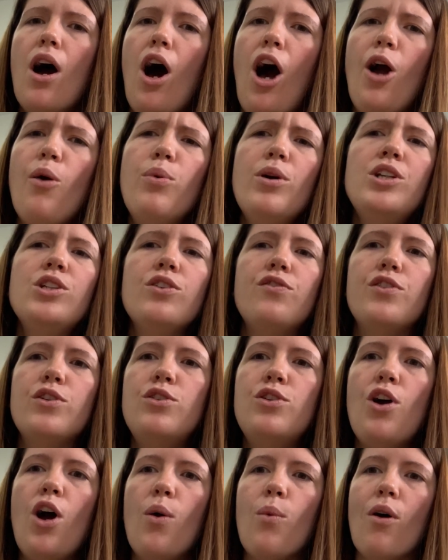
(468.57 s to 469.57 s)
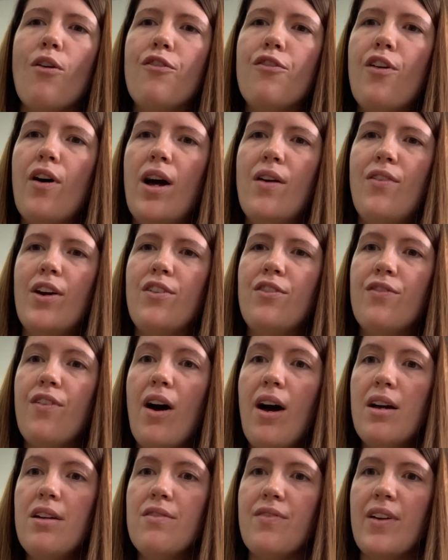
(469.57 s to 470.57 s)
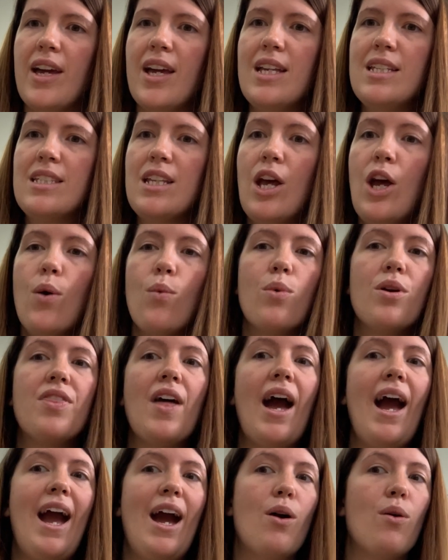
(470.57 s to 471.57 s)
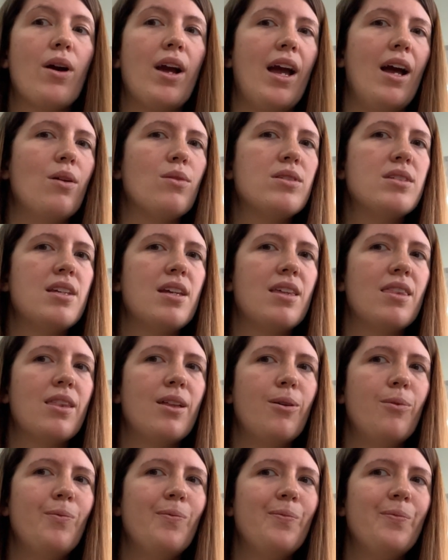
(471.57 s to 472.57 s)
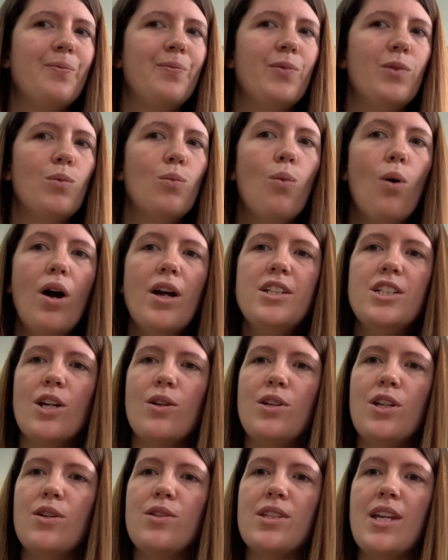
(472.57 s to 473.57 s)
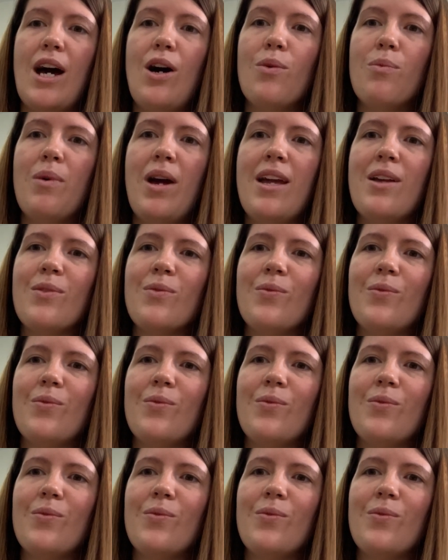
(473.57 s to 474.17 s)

I wonder if you know what 5 add 5 is without counting them. Why don't you tell me?